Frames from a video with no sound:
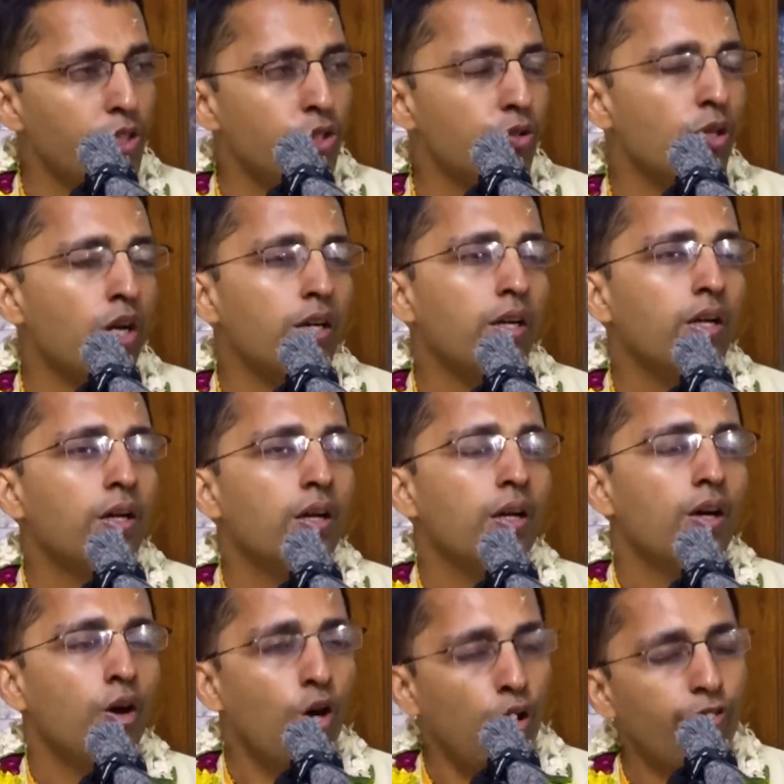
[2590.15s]
We should not
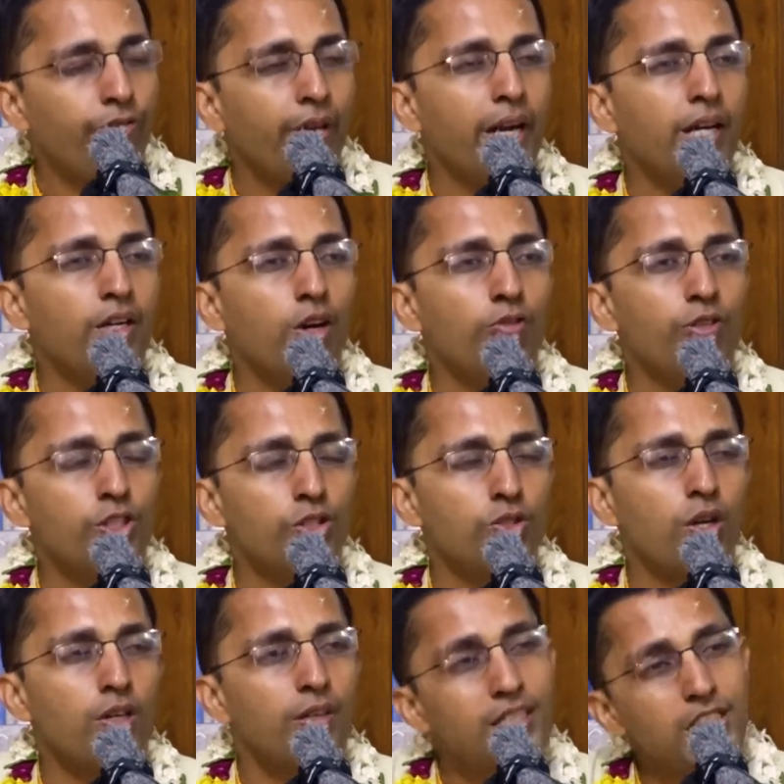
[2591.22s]
offend or we should
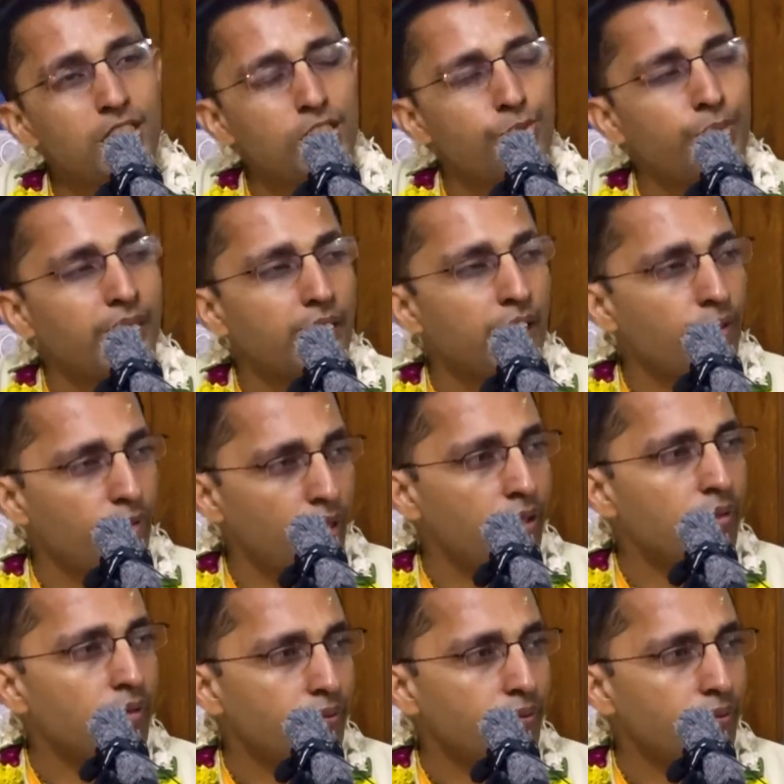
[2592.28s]
not disrespect anyone.